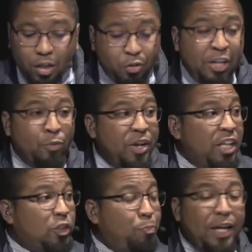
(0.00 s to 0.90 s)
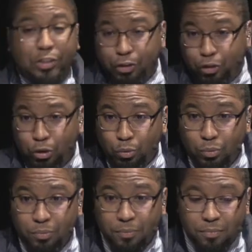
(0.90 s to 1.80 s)
You need to read his speeches too.
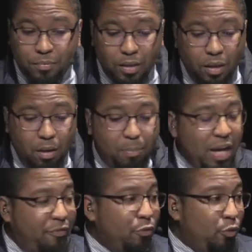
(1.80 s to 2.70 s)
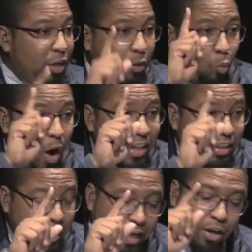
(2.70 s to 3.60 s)
But if you get
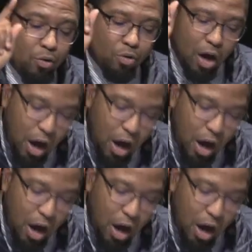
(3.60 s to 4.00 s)
one thing,